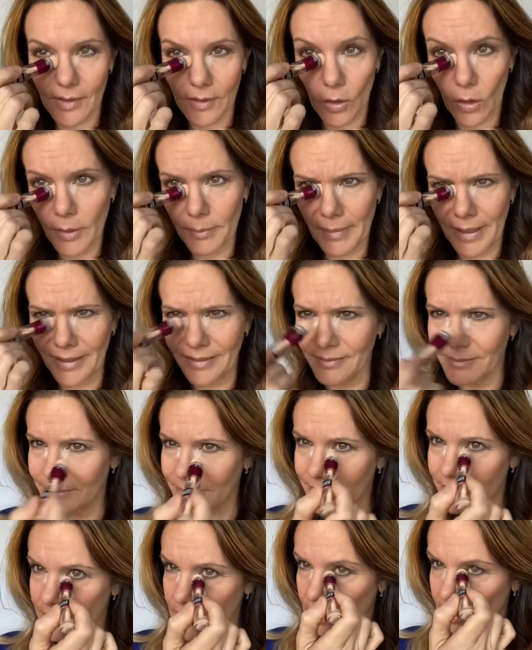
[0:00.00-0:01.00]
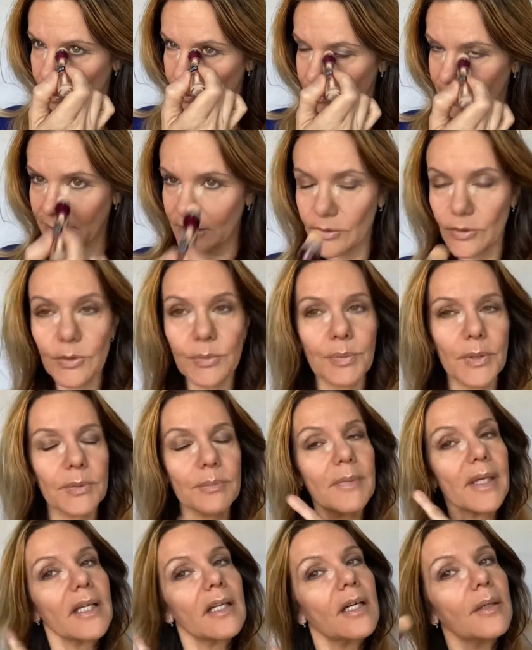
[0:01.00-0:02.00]
or men, you know, men do put
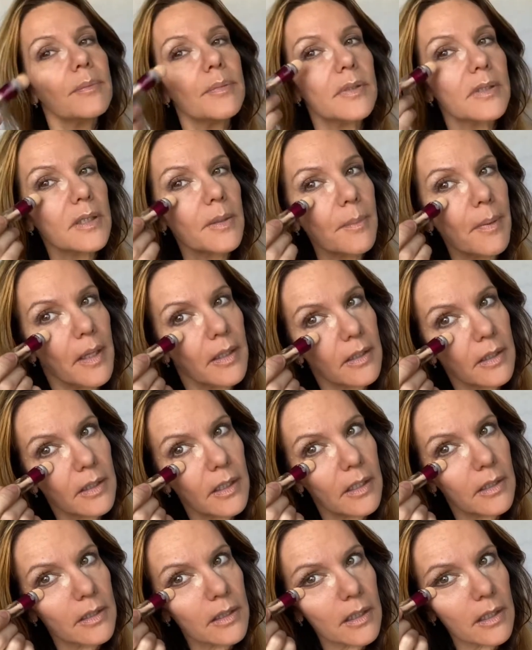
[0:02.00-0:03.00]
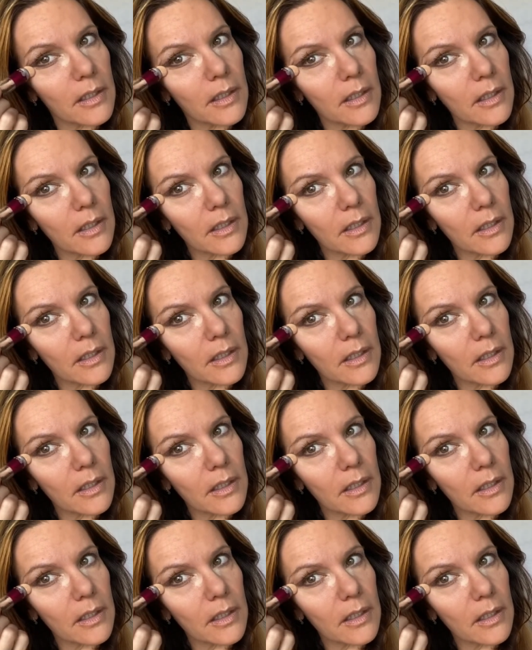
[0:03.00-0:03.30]
makeup depending on the,